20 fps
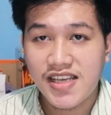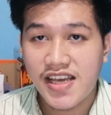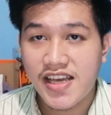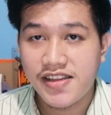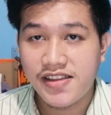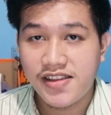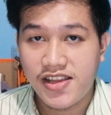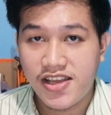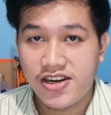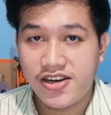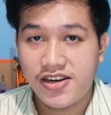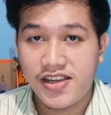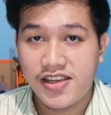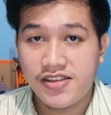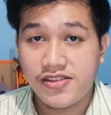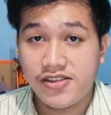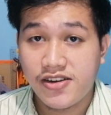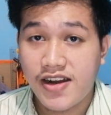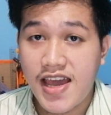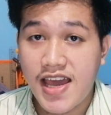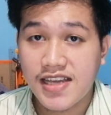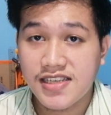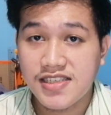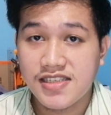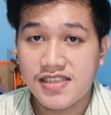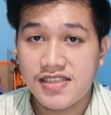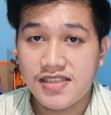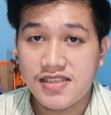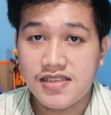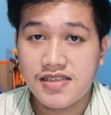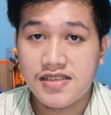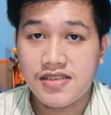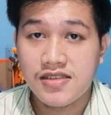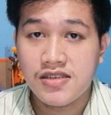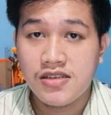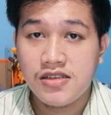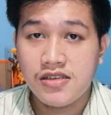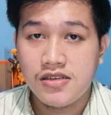and their interactions.